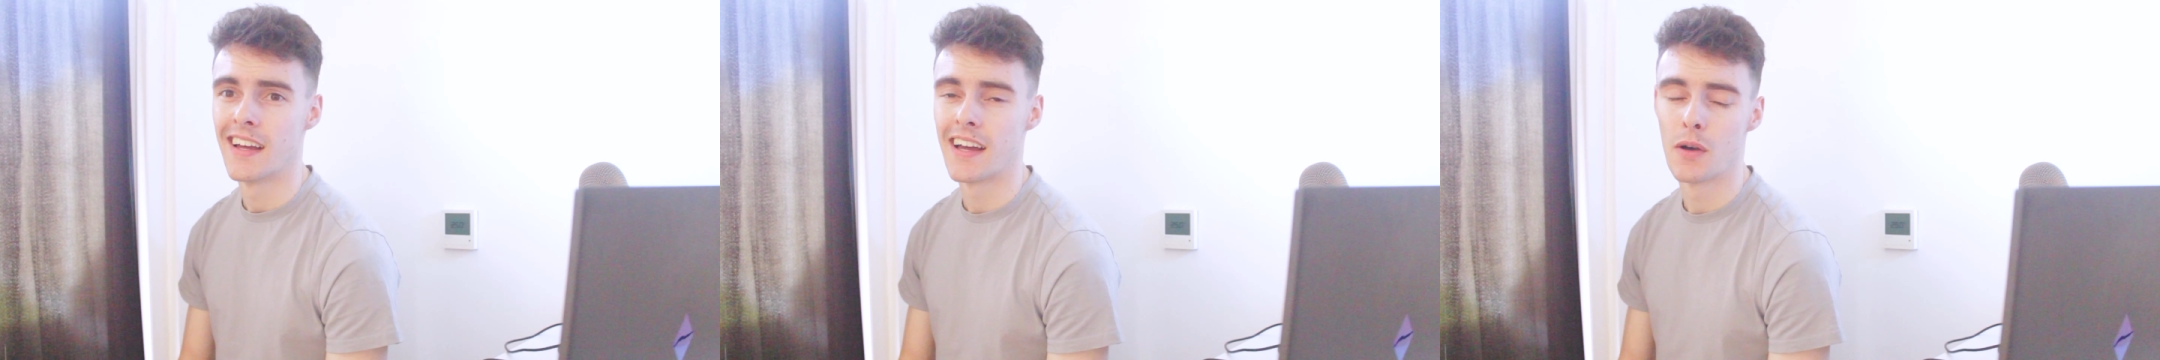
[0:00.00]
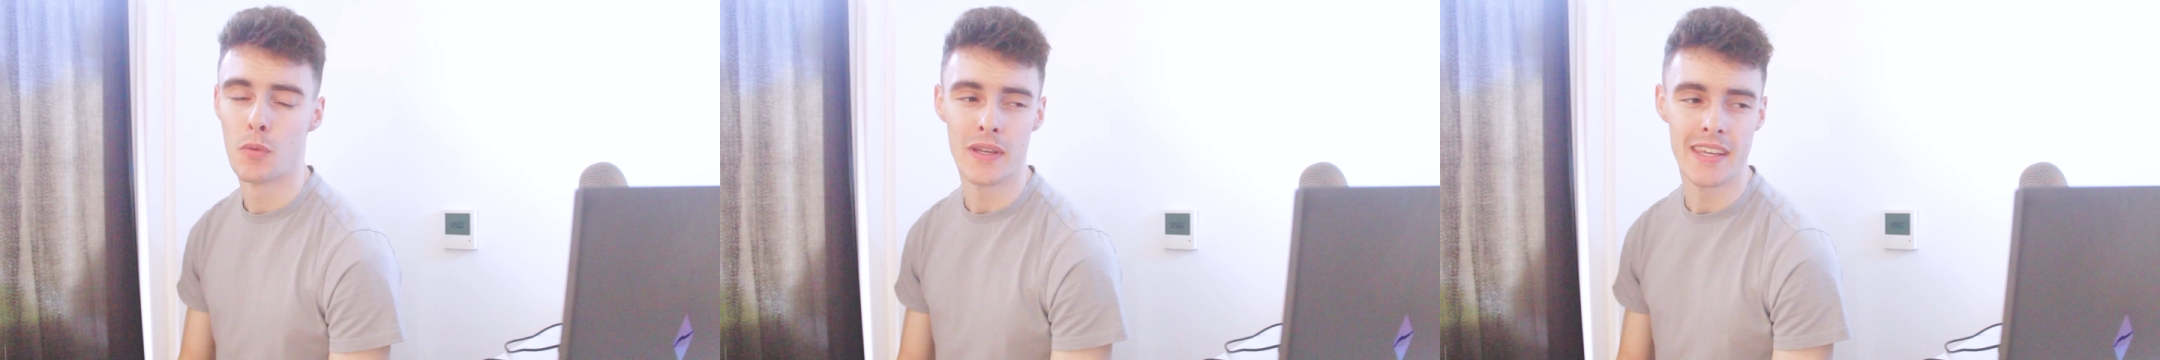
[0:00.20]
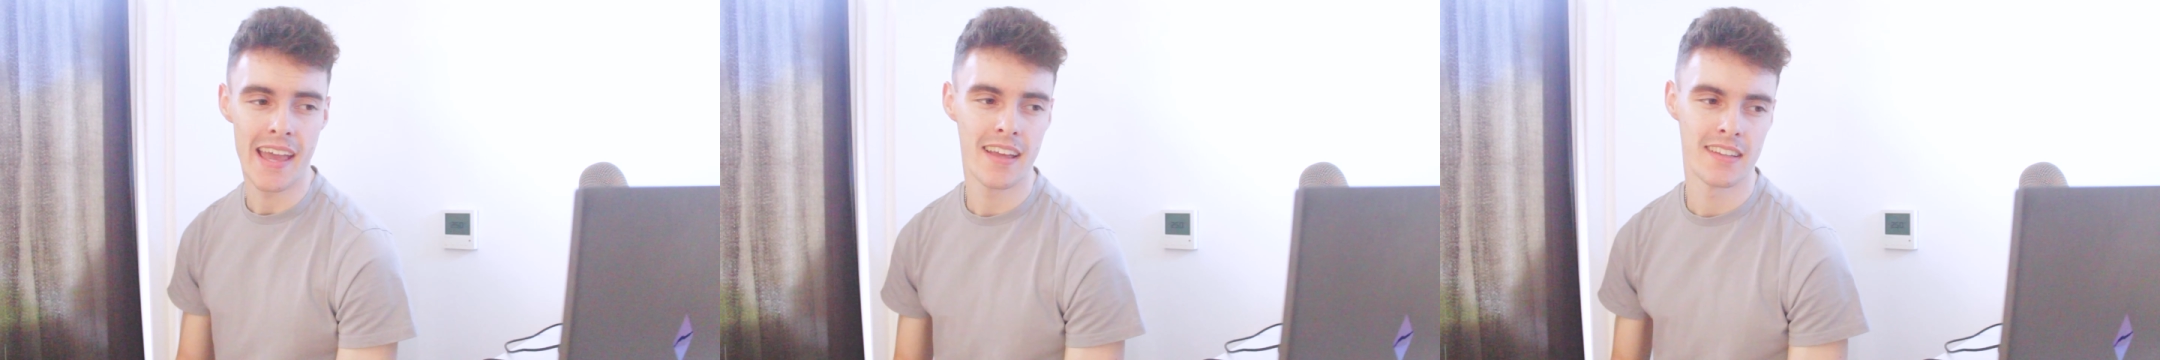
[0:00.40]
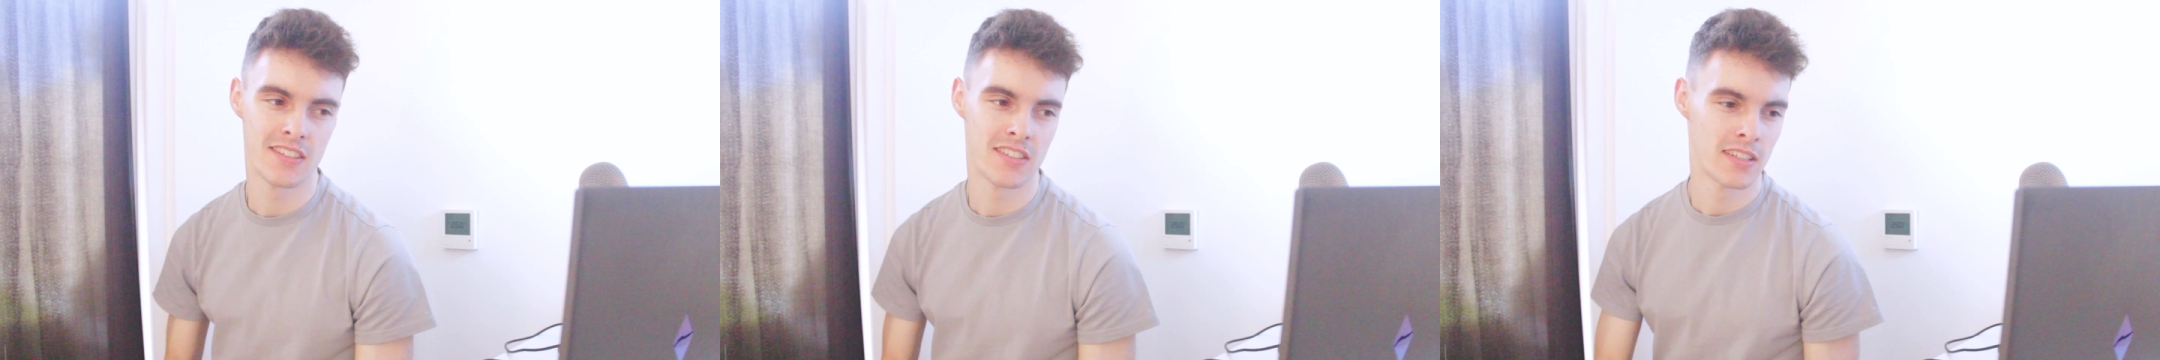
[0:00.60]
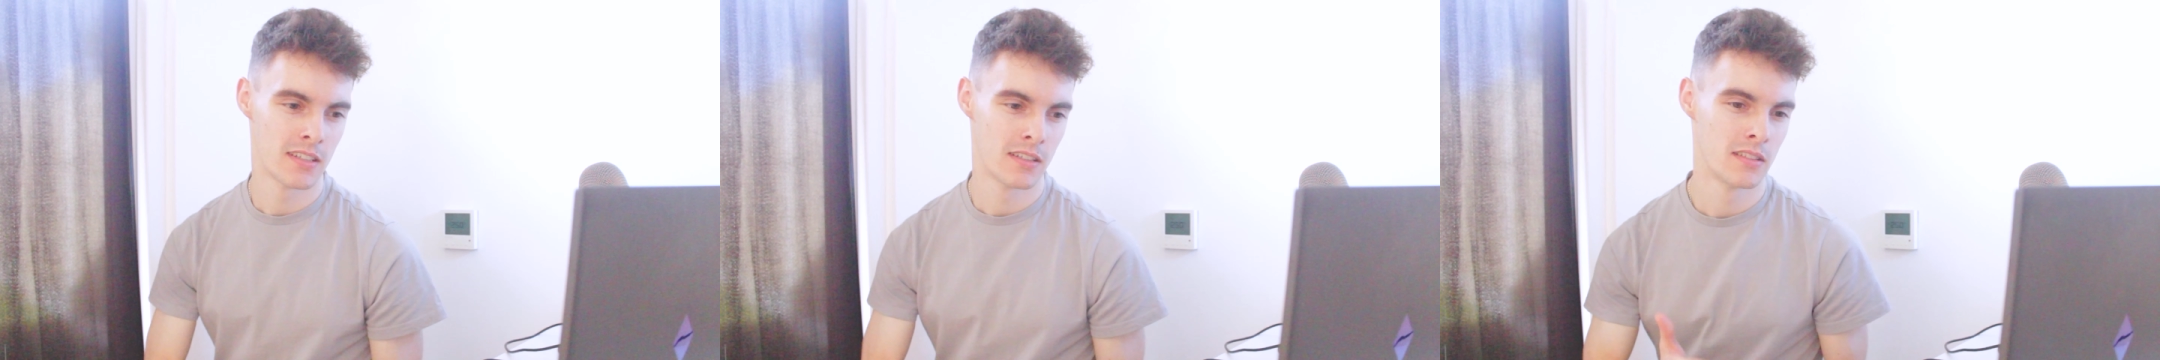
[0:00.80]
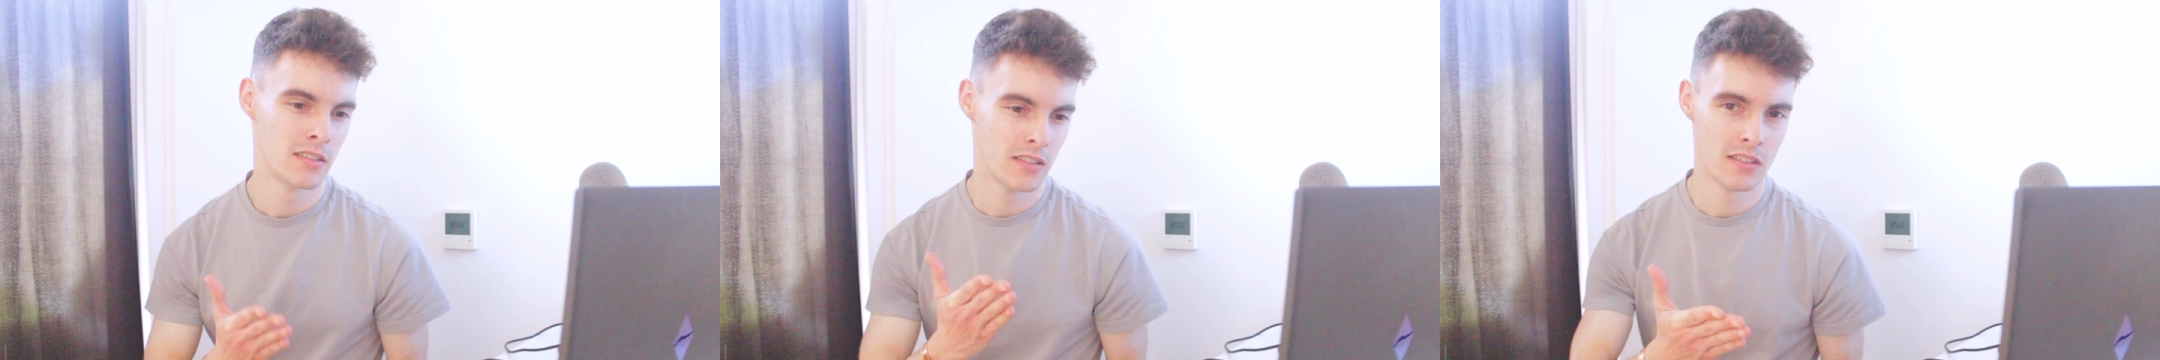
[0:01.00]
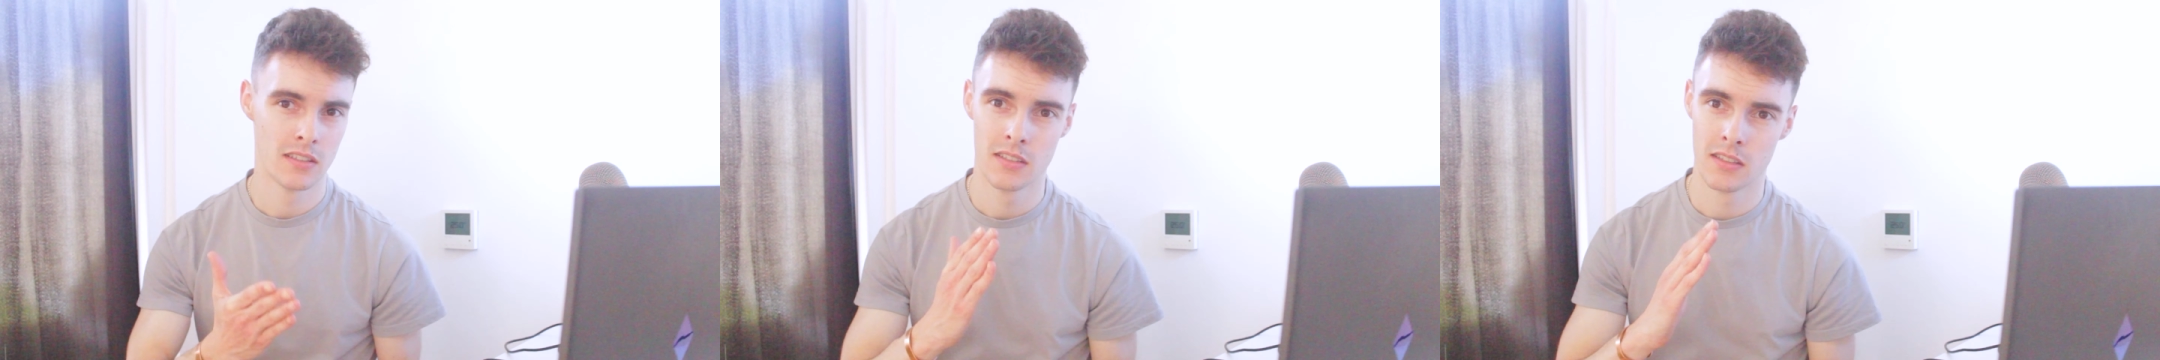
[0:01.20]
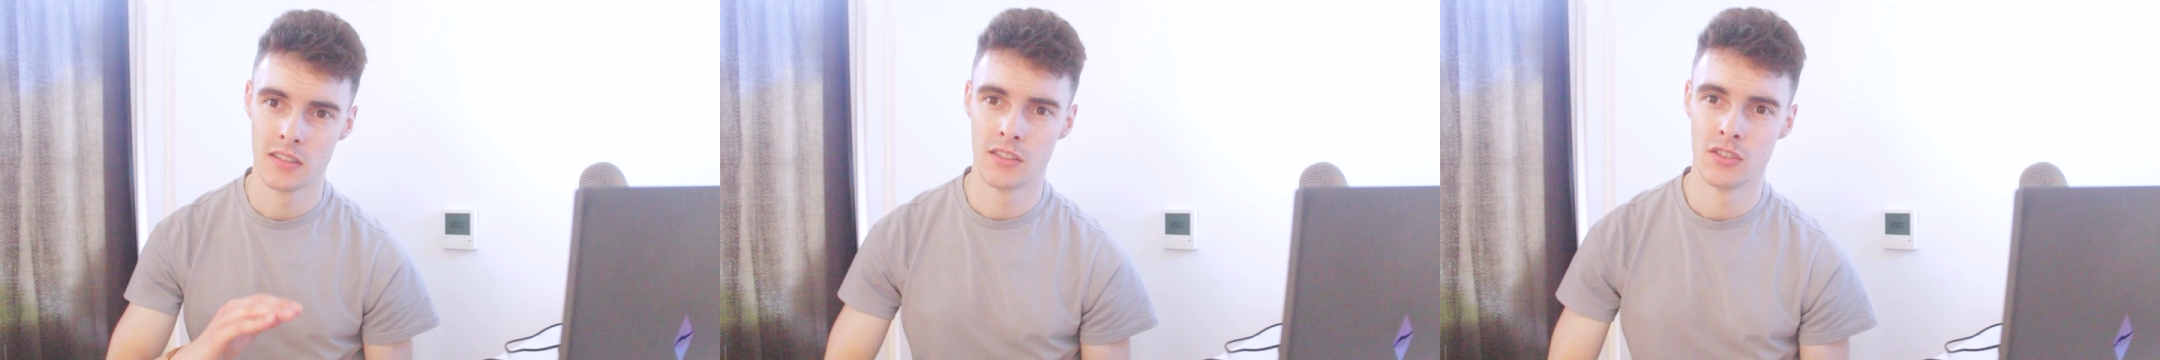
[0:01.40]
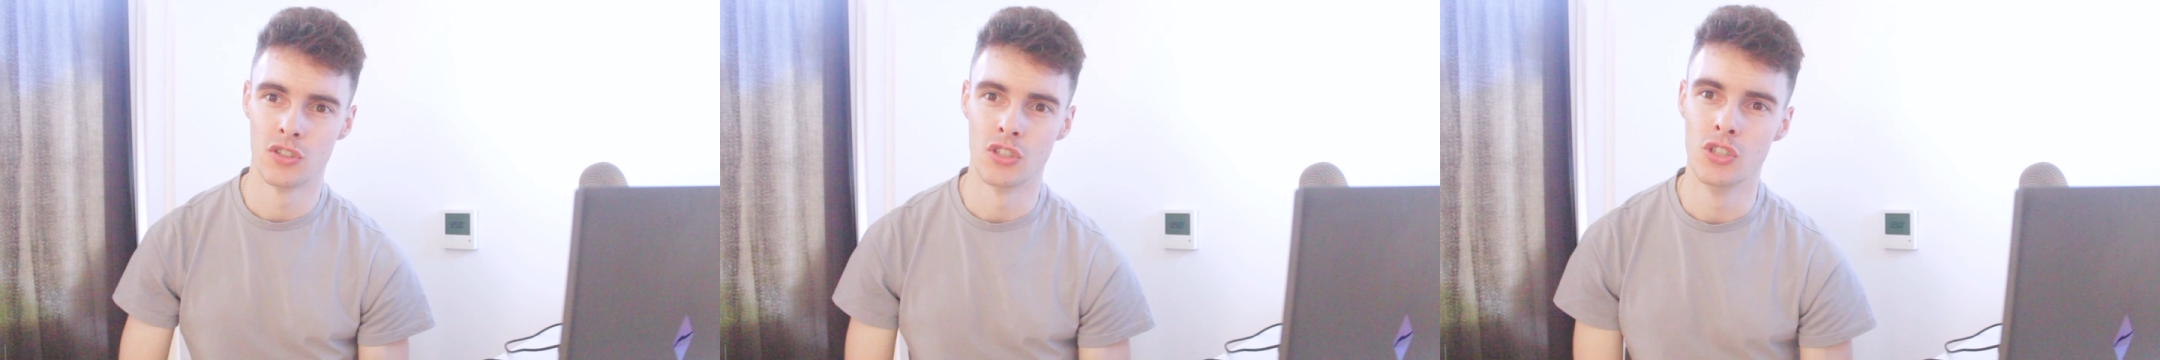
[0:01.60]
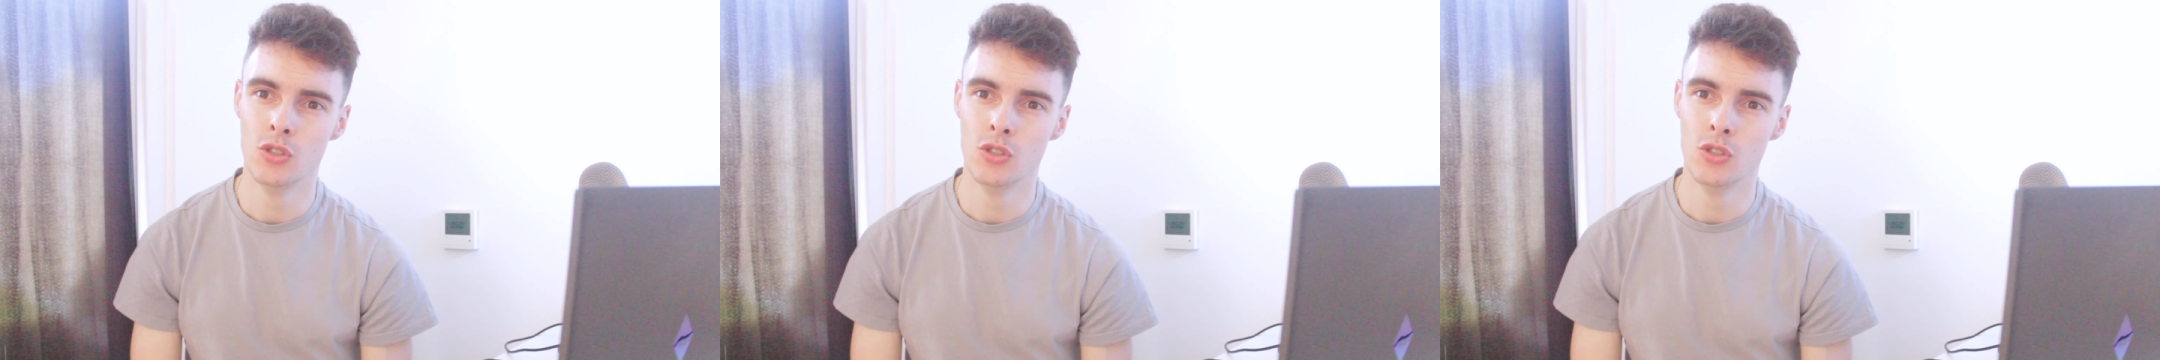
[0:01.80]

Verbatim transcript: uh, we get the